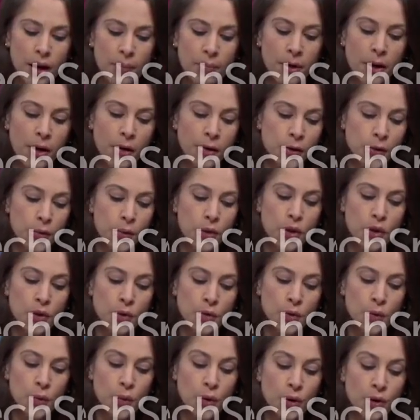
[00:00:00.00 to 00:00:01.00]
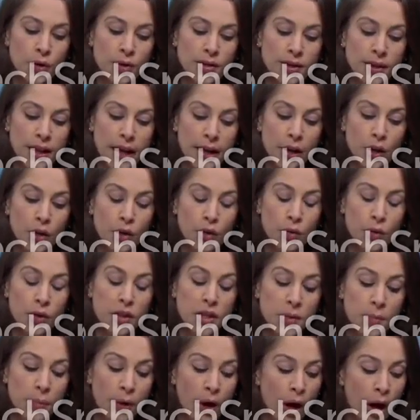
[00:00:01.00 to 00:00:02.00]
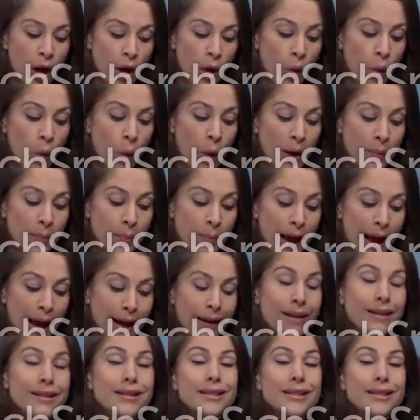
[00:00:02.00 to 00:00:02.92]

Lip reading: parents would use words like greaseball, wetback,